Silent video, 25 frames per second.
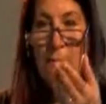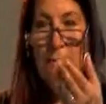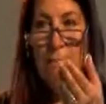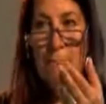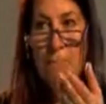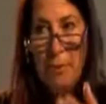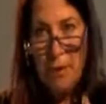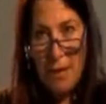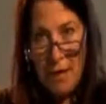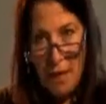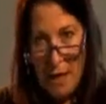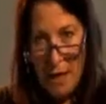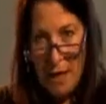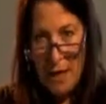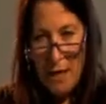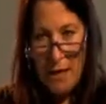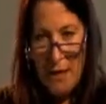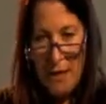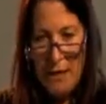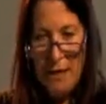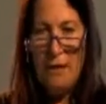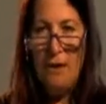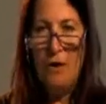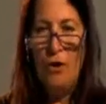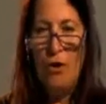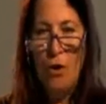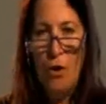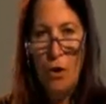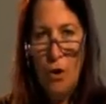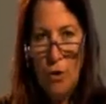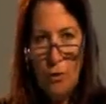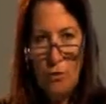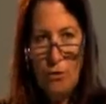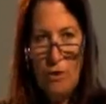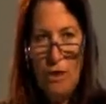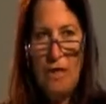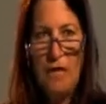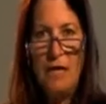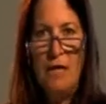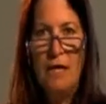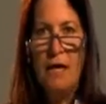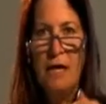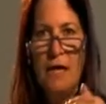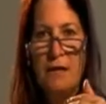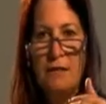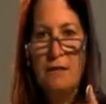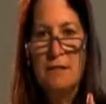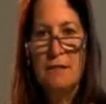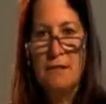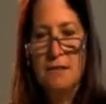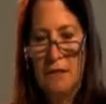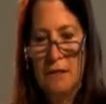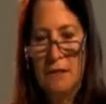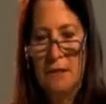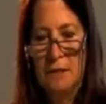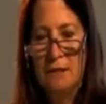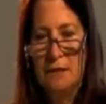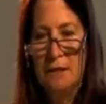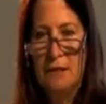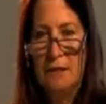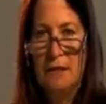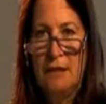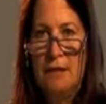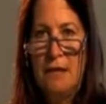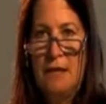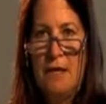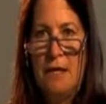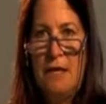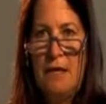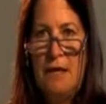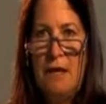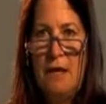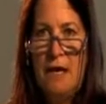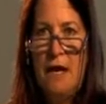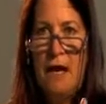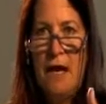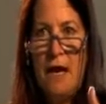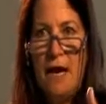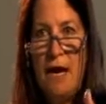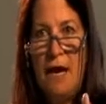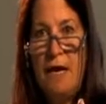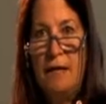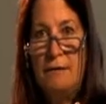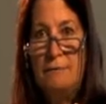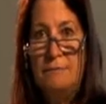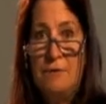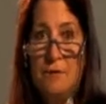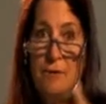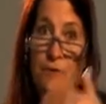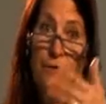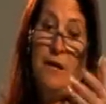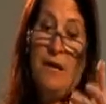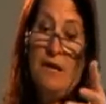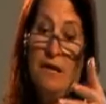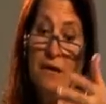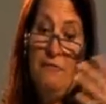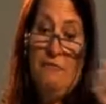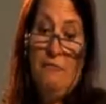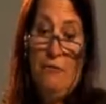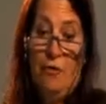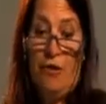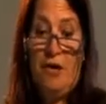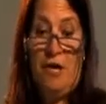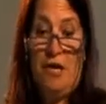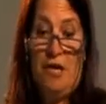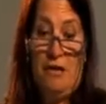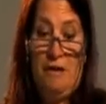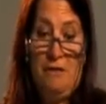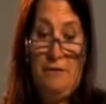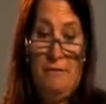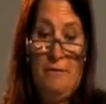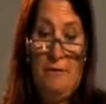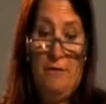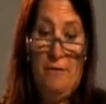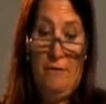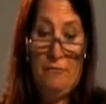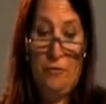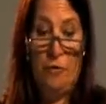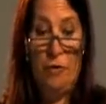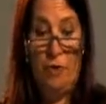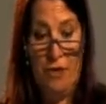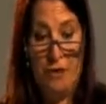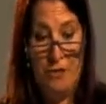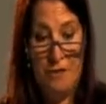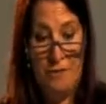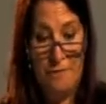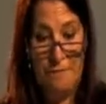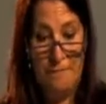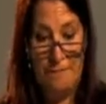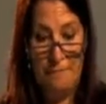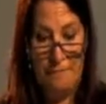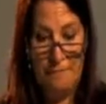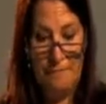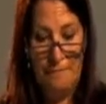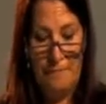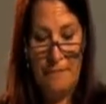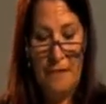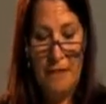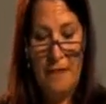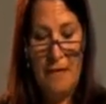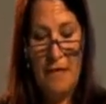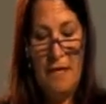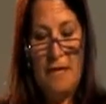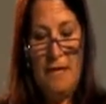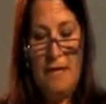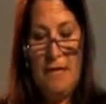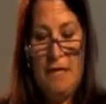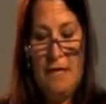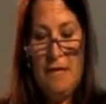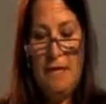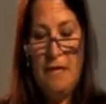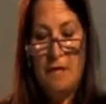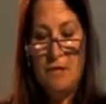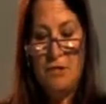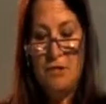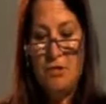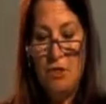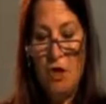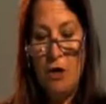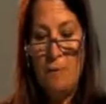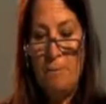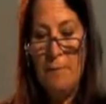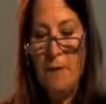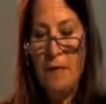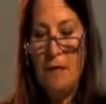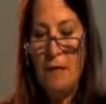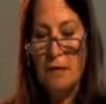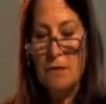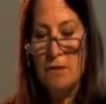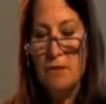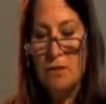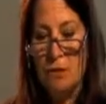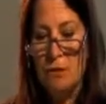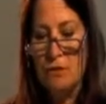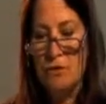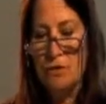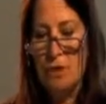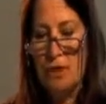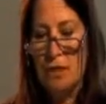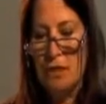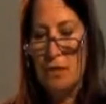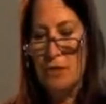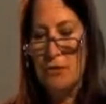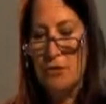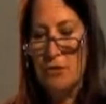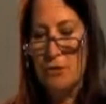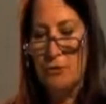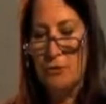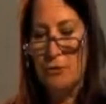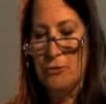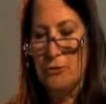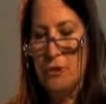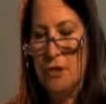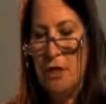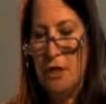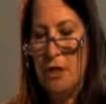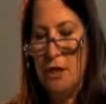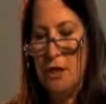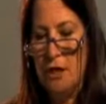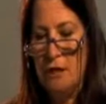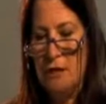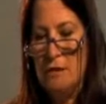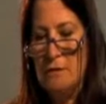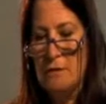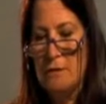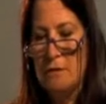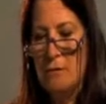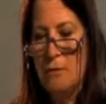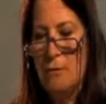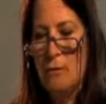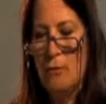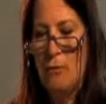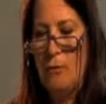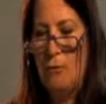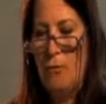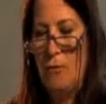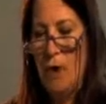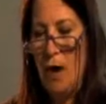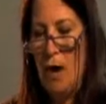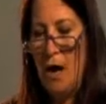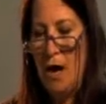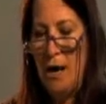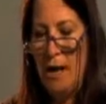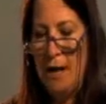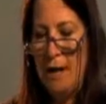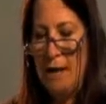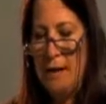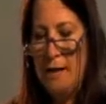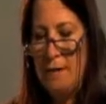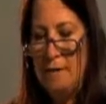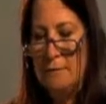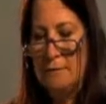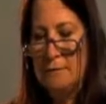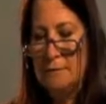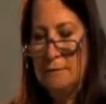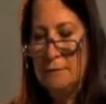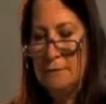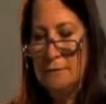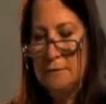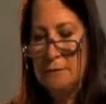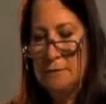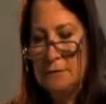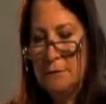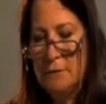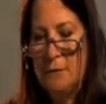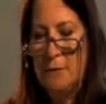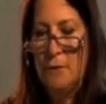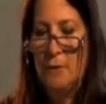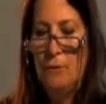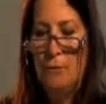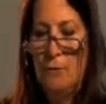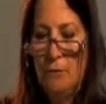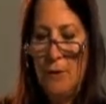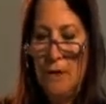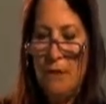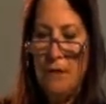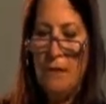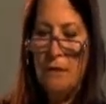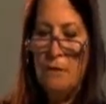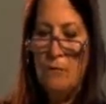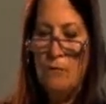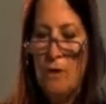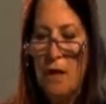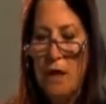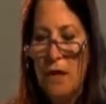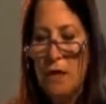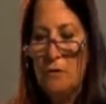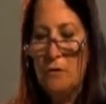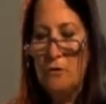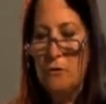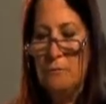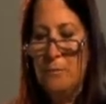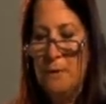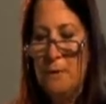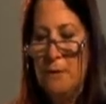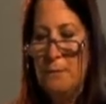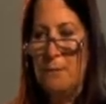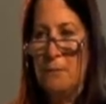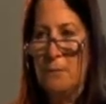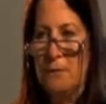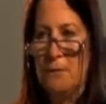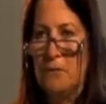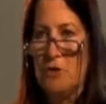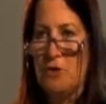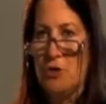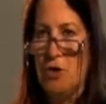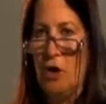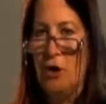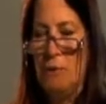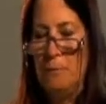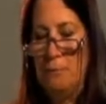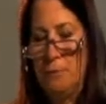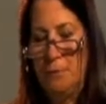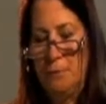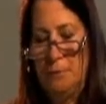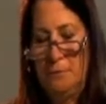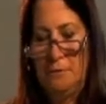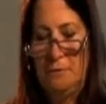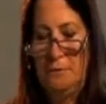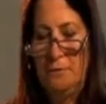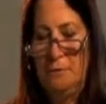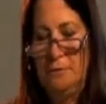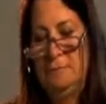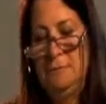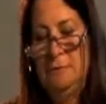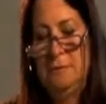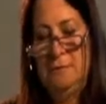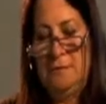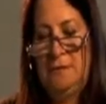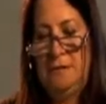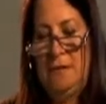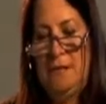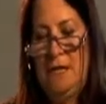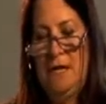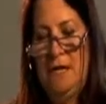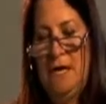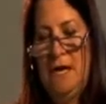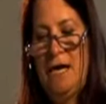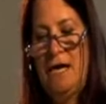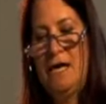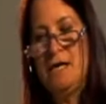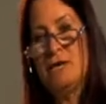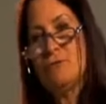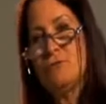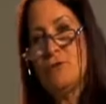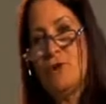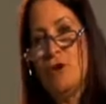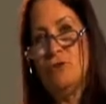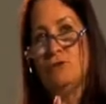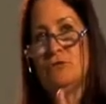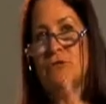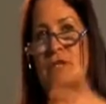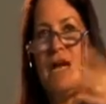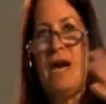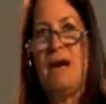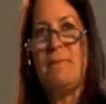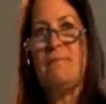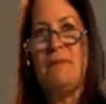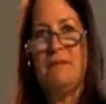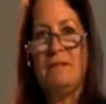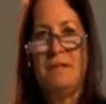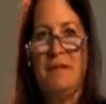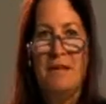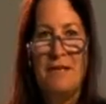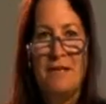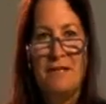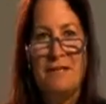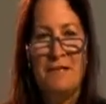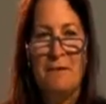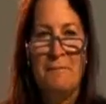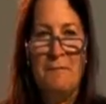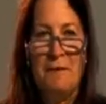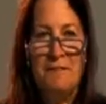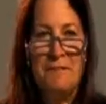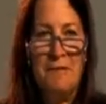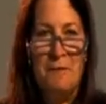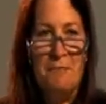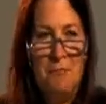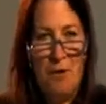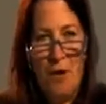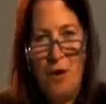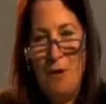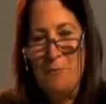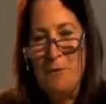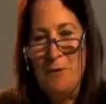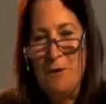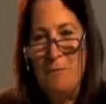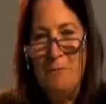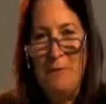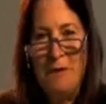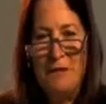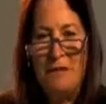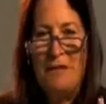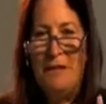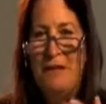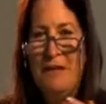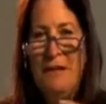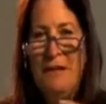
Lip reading: pay only until you can afford it, of course. Is shopping a social issue today? Why? When and why do people shop? I wrote capitalism as a problem, but